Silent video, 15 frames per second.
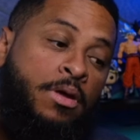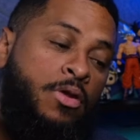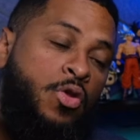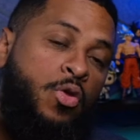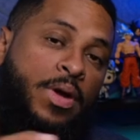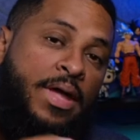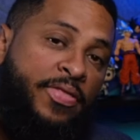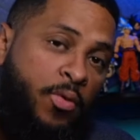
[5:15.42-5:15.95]

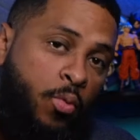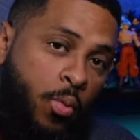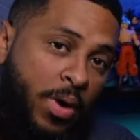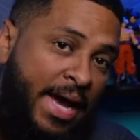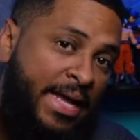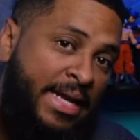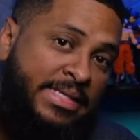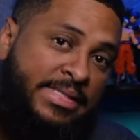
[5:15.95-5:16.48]
you get the
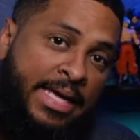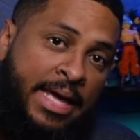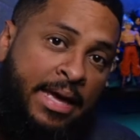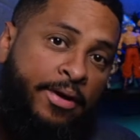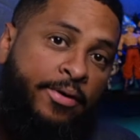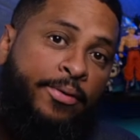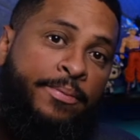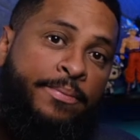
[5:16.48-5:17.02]
widest
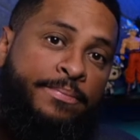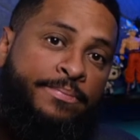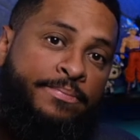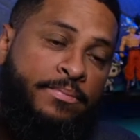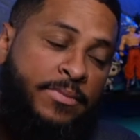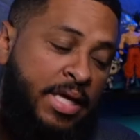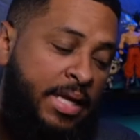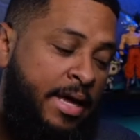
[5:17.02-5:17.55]
angle.
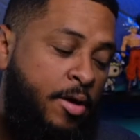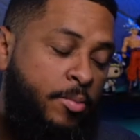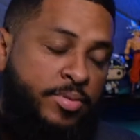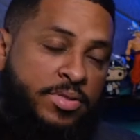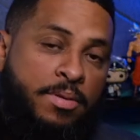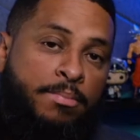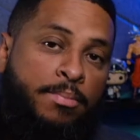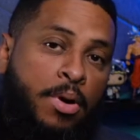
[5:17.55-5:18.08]
It helps
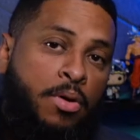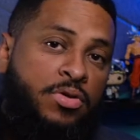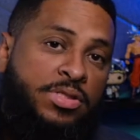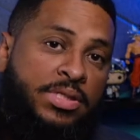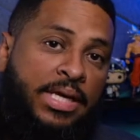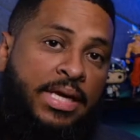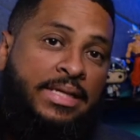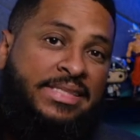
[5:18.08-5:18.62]
the most
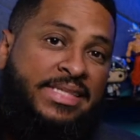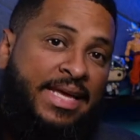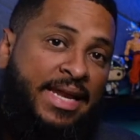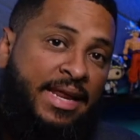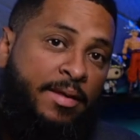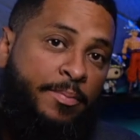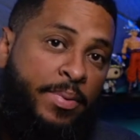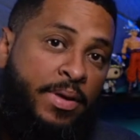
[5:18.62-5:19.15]
in
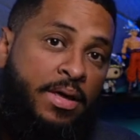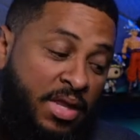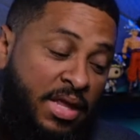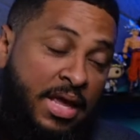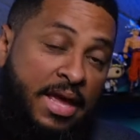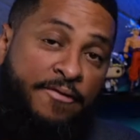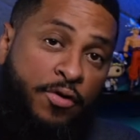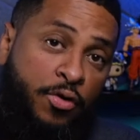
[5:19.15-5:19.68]

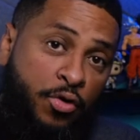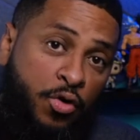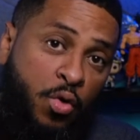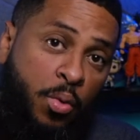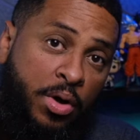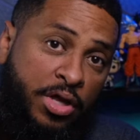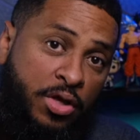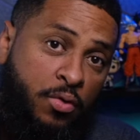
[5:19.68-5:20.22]
1080p. If you do
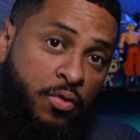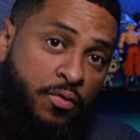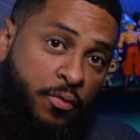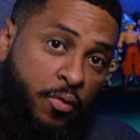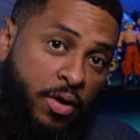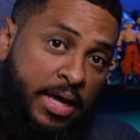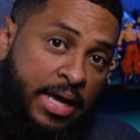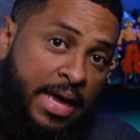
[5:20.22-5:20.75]
wanna use
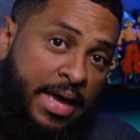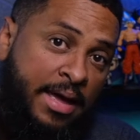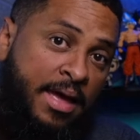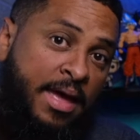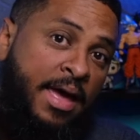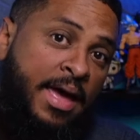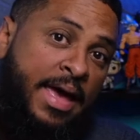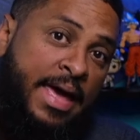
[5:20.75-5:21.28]
4K
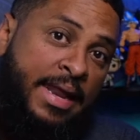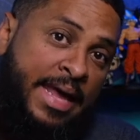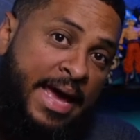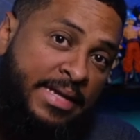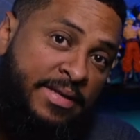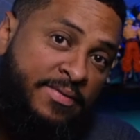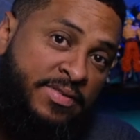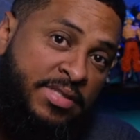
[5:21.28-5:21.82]
and
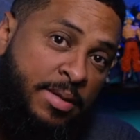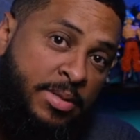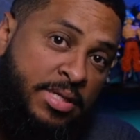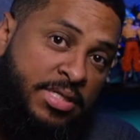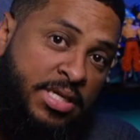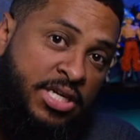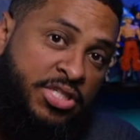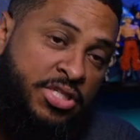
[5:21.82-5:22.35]
active
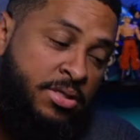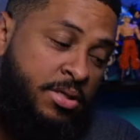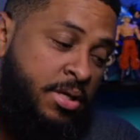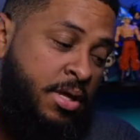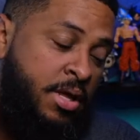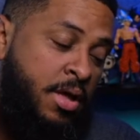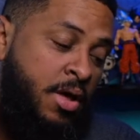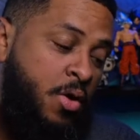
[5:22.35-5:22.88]
stabilization,
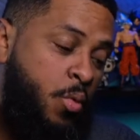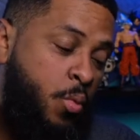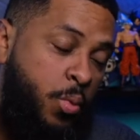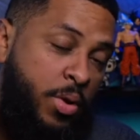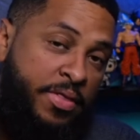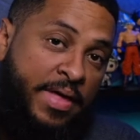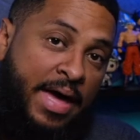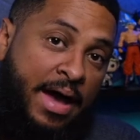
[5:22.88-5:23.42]

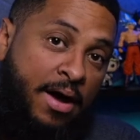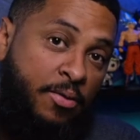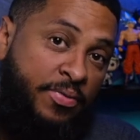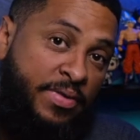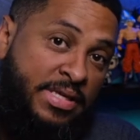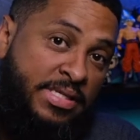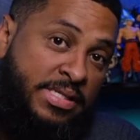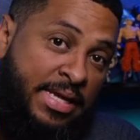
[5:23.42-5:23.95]
without
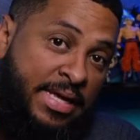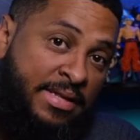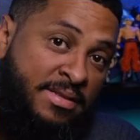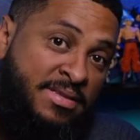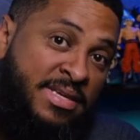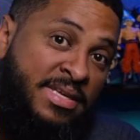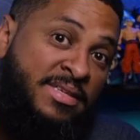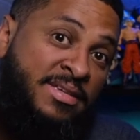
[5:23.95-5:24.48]
this
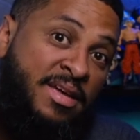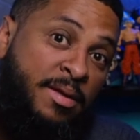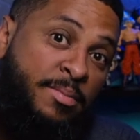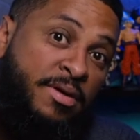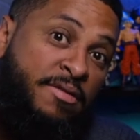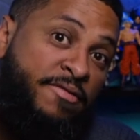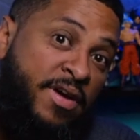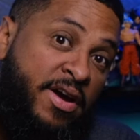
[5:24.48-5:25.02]
lens it's going to
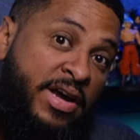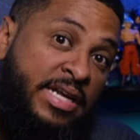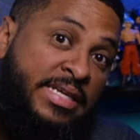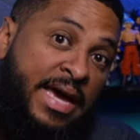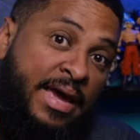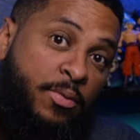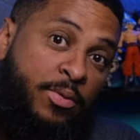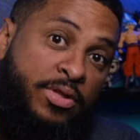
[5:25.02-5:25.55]
be very
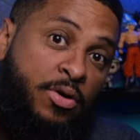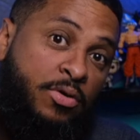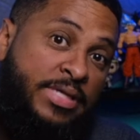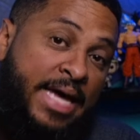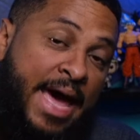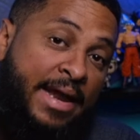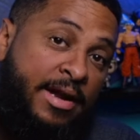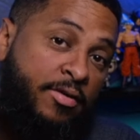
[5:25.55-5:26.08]
tight with those
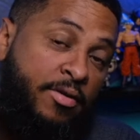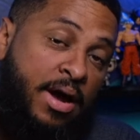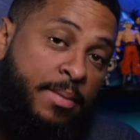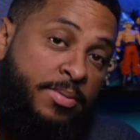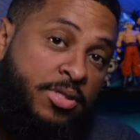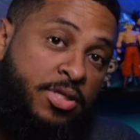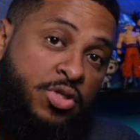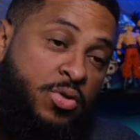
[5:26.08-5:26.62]
added
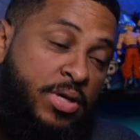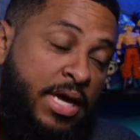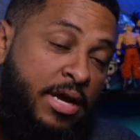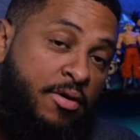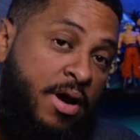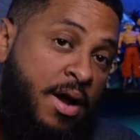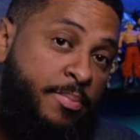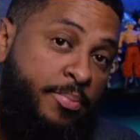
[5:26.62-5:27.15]
crops because you get
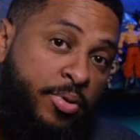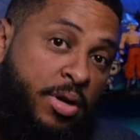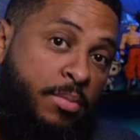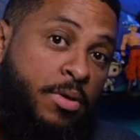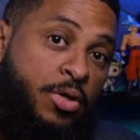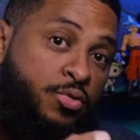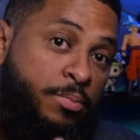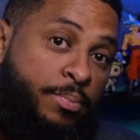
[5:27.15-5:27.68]
crop pretty
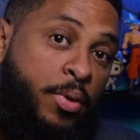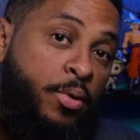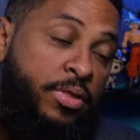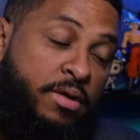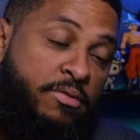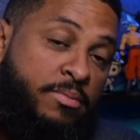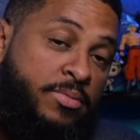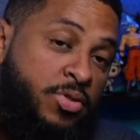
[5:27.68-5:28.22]
much with both
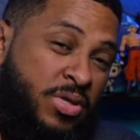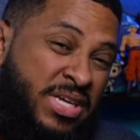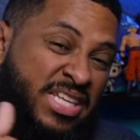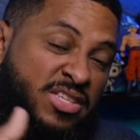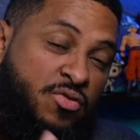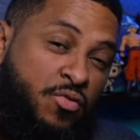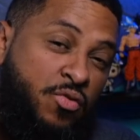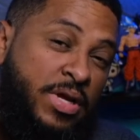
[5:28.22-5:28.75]
of them so it
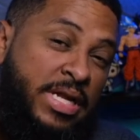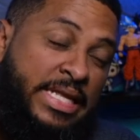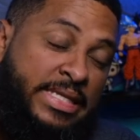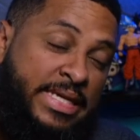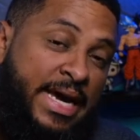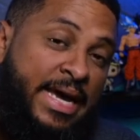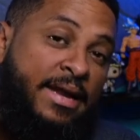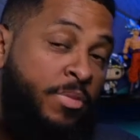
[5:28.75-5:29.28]
gets really
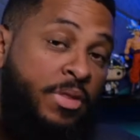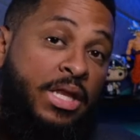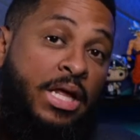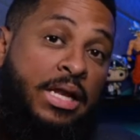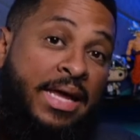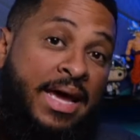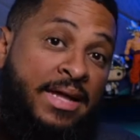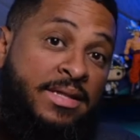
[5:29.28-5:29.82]
tight the
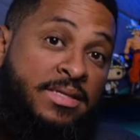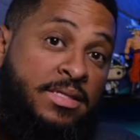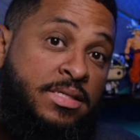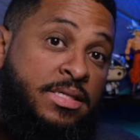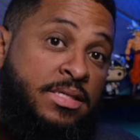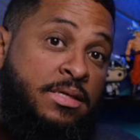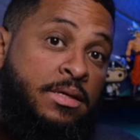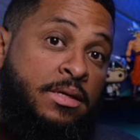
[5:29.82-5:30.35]
lens